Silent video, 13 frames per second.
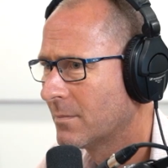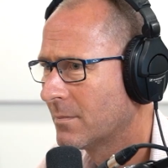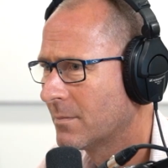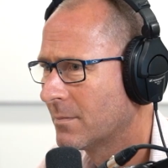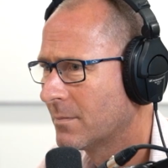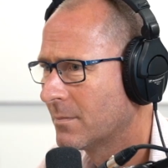
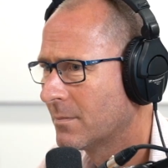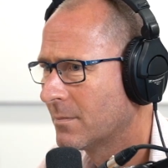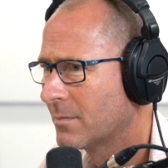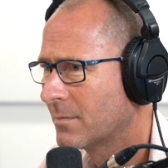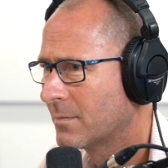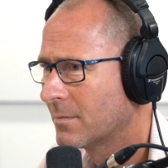set of
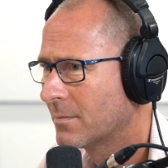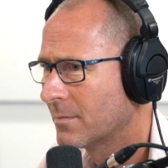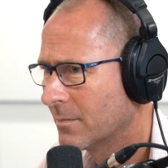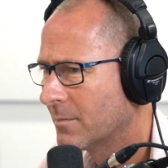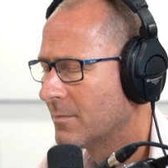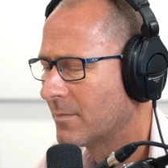circumstances.
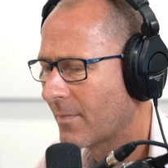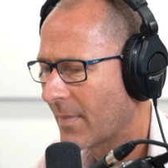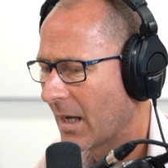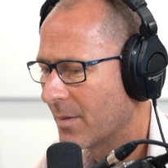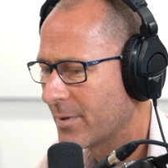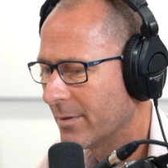
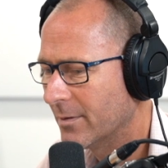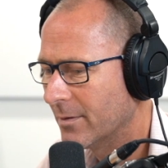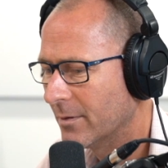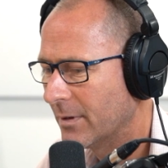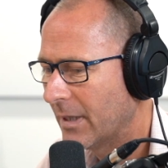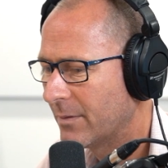Mm, absolutely.